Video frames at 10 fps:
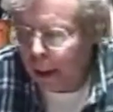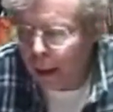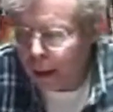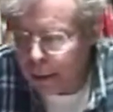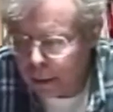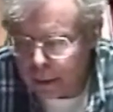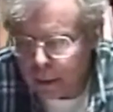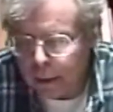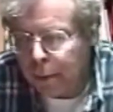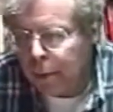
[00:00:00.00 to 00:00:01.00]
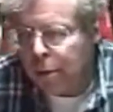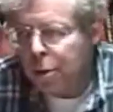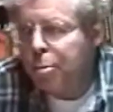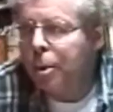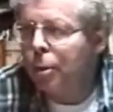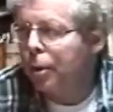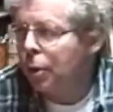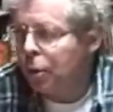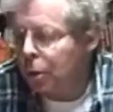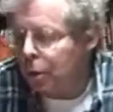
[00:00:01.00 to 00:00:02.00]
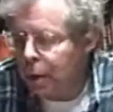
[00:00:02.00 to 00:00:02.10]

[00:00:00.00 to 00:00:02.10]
and the spirit good,